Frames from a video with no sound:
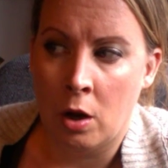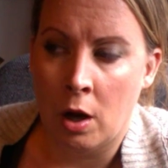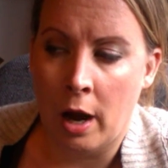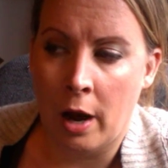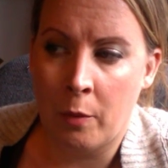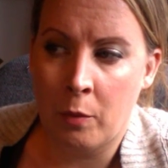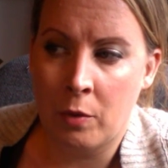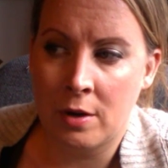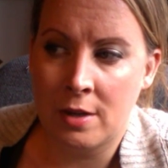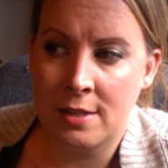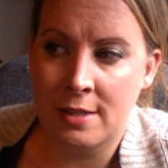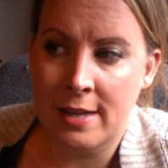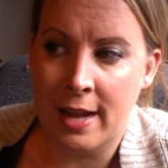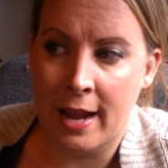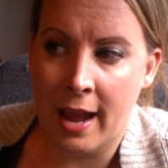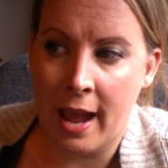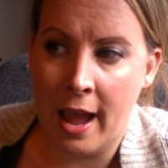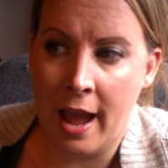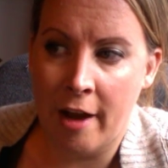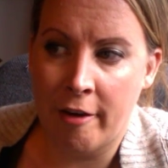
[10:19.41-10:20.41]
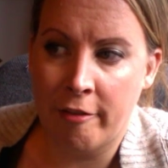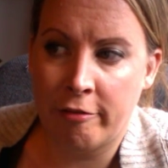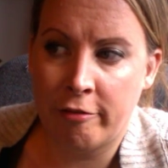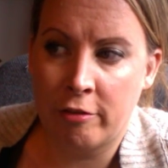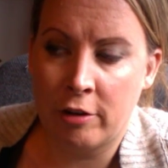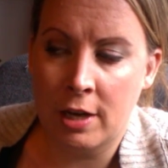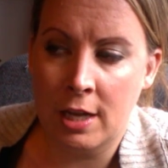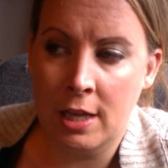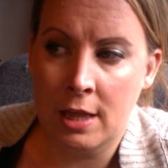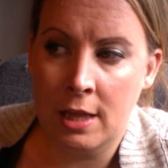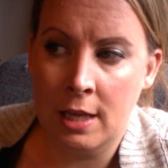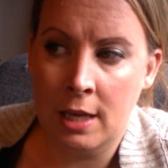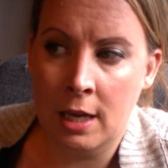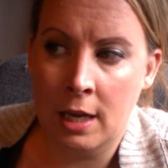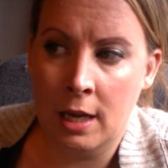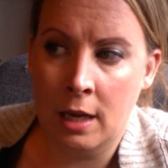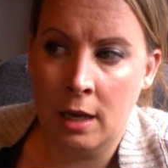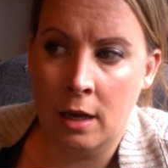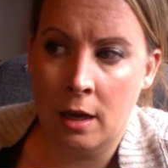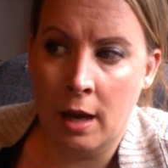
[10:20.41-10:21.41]
I want to say
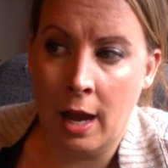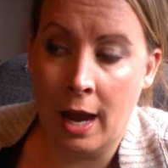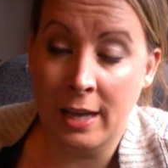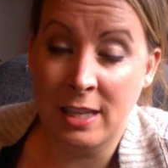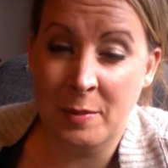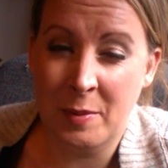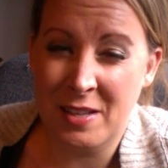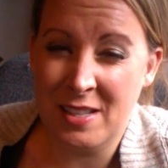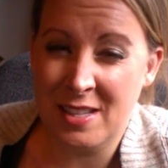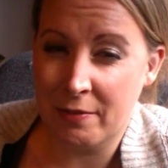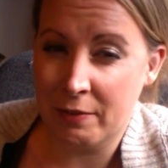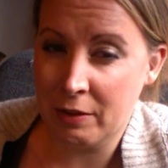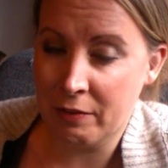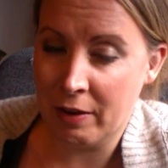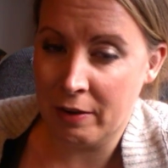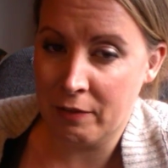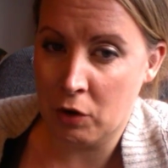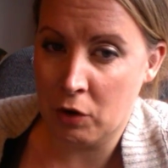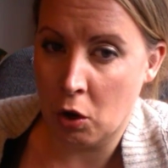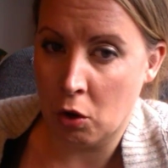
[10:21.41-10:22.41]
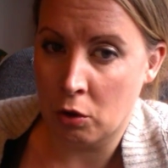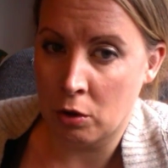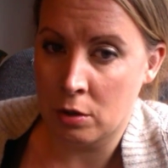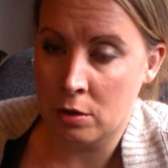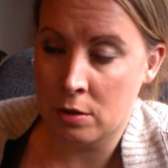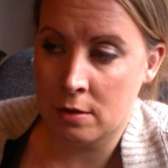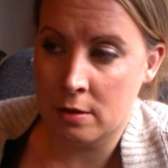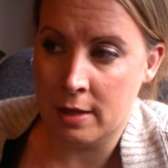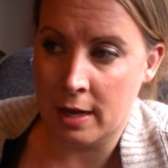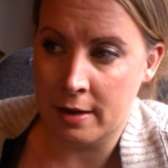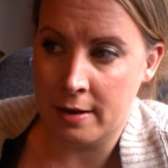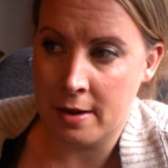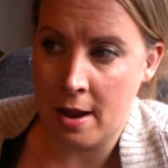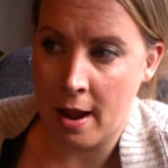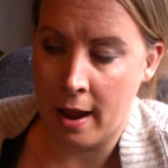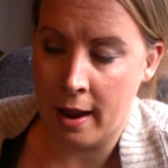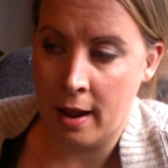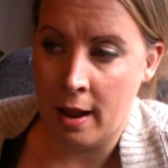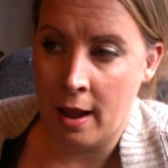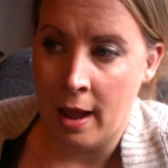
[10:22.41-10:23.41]
everything. I spent $75 that
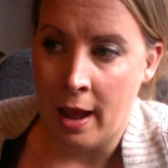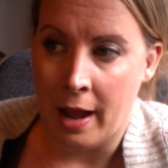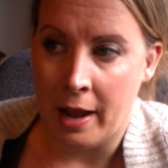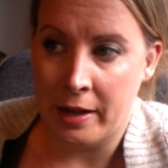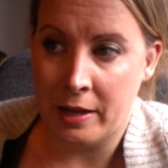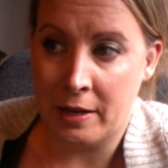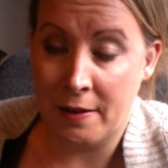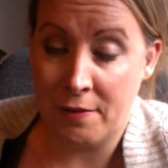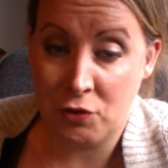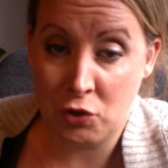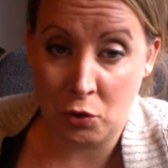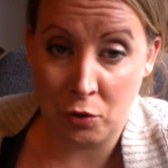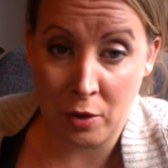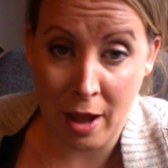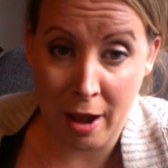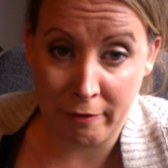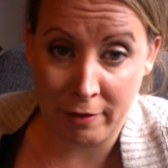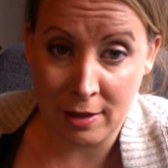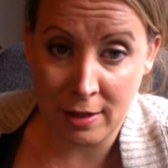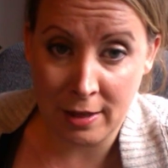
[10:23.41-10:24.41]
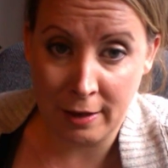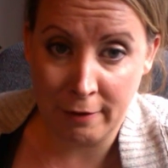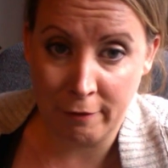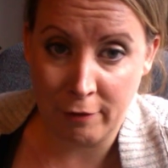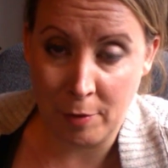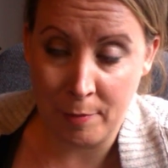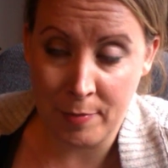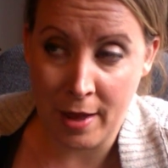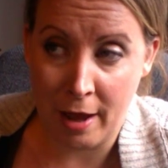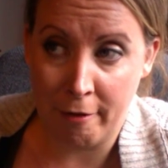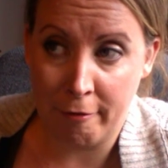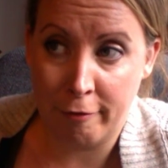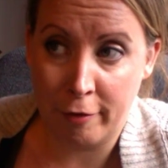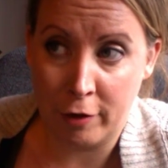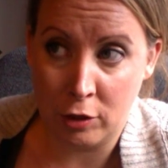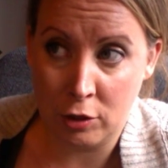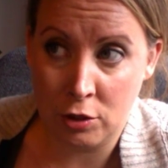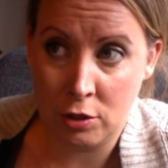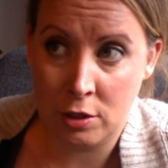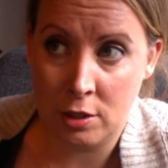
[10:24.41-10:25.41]
day, and I've sold everything from that
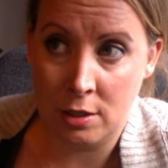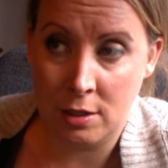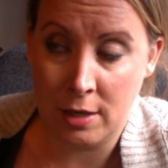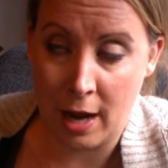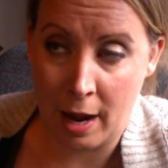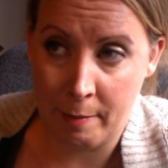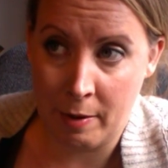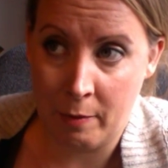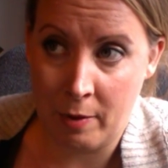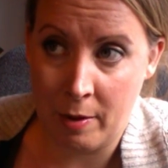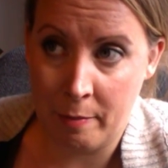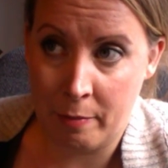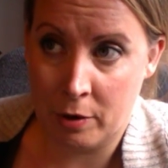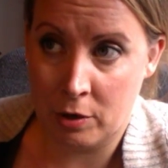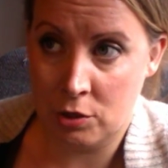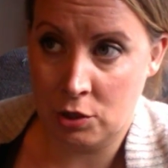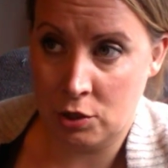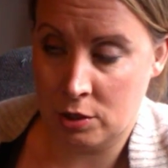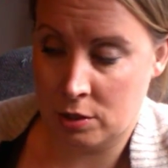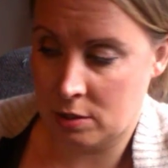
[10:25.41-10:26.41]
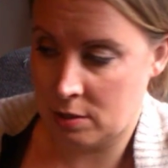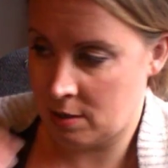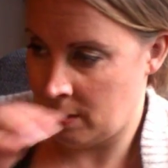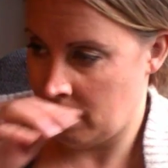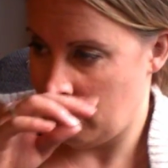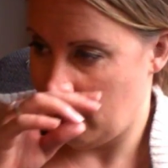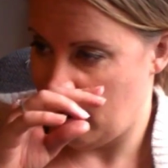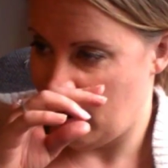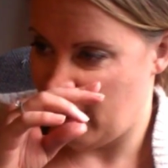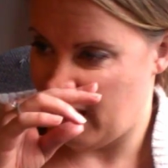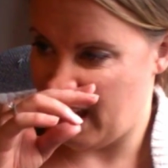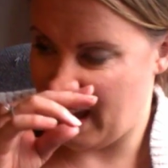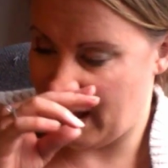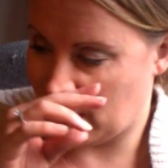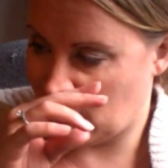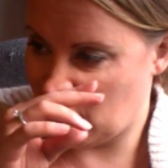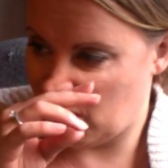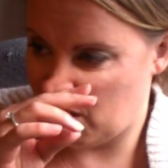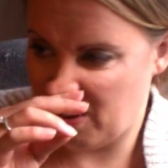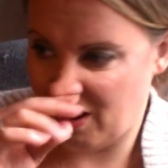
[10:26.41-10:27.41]
first time I went purchased
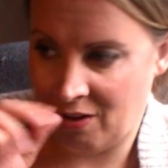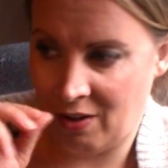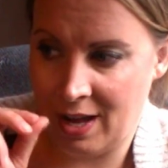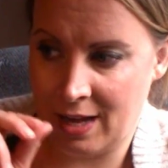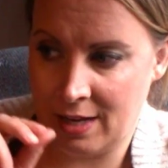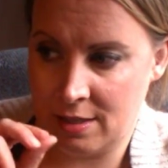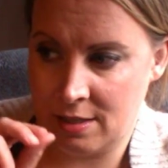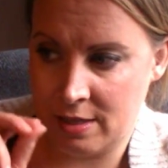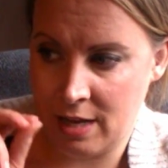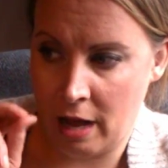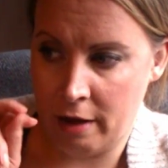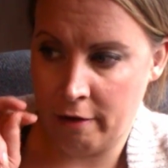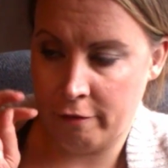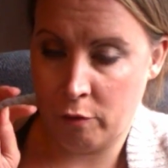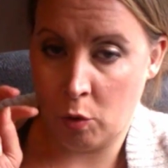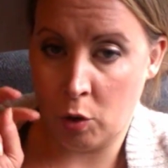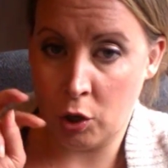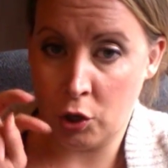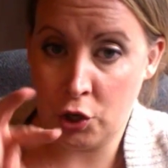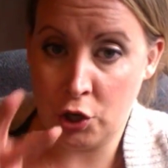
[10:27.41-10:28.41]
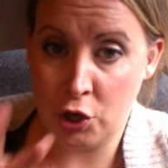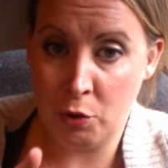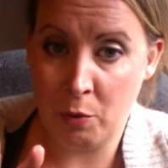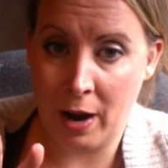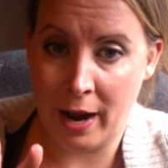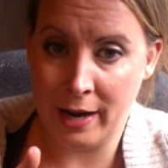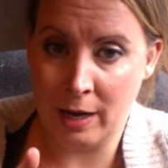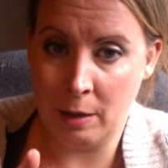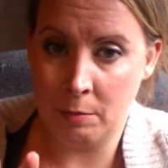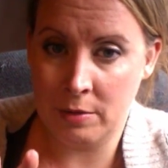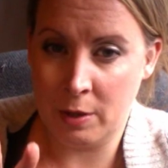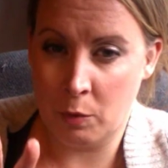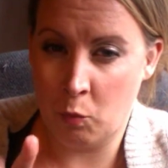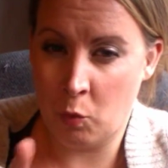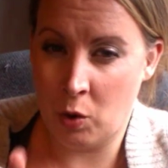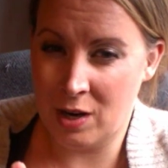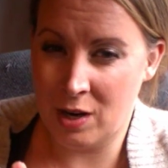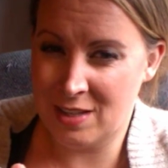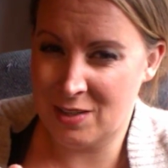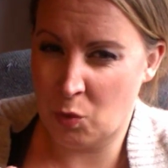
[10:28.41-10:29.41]
at Goodwill except for 2 items, and
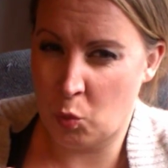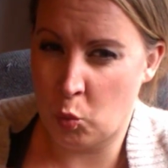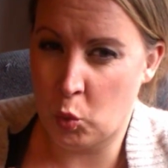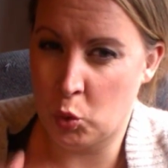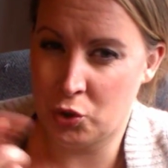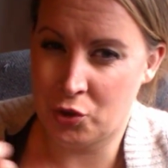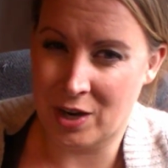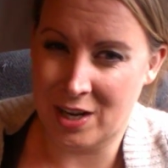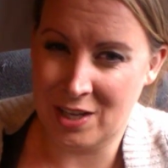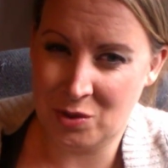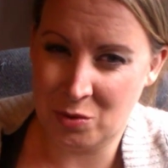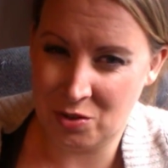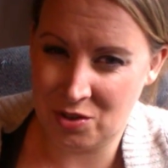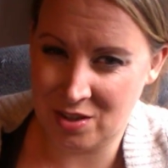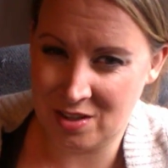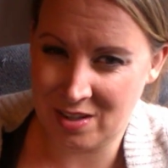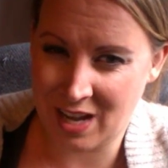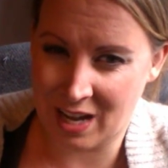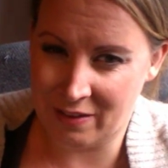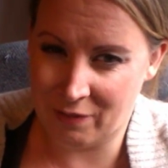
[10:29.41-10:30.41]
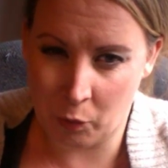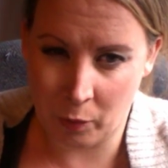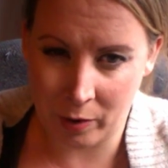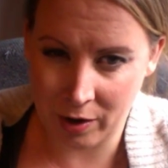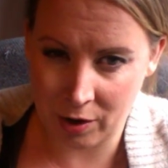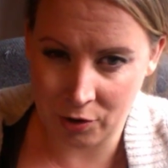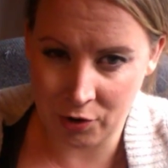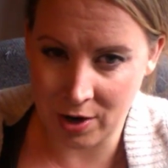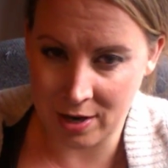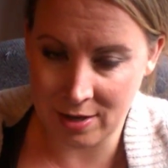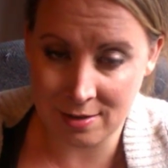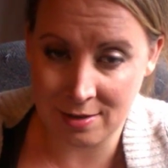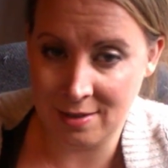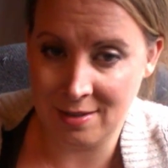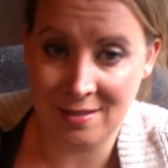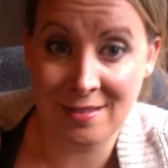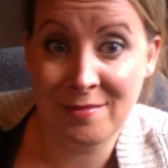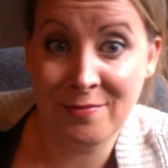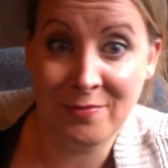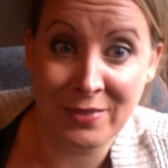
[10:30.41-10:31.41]
one is a wool dress, which is kind of a winter dress, and
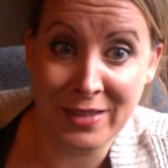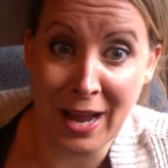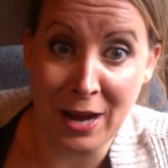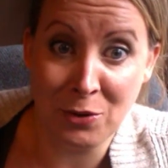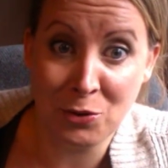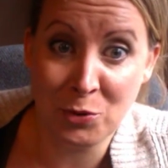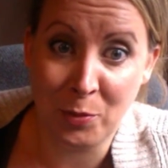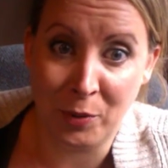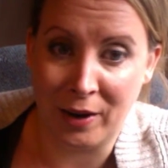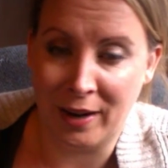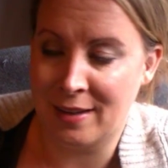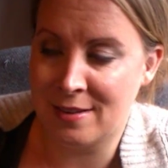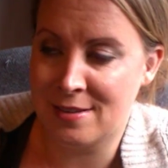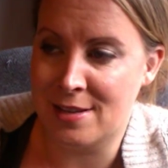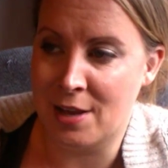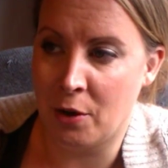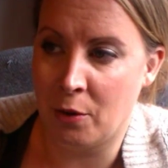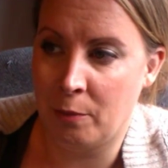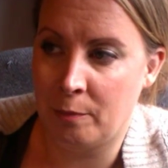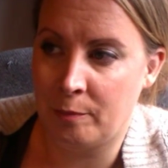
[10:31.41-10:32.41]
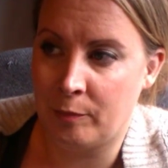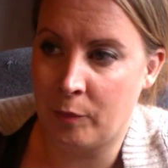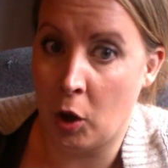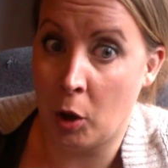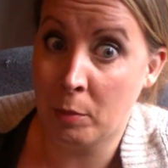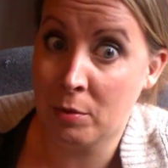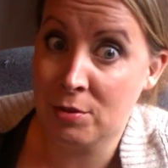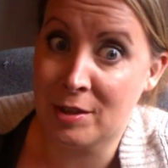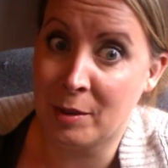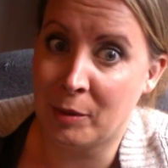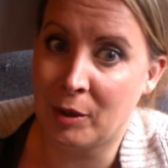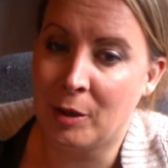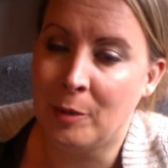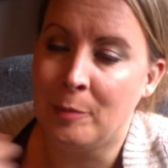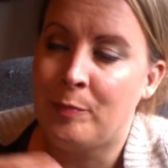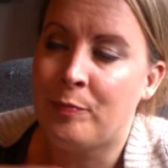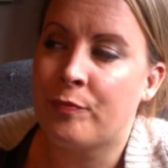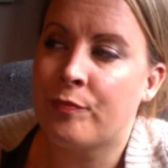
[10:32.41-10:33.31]
it's now spring, so almost summer.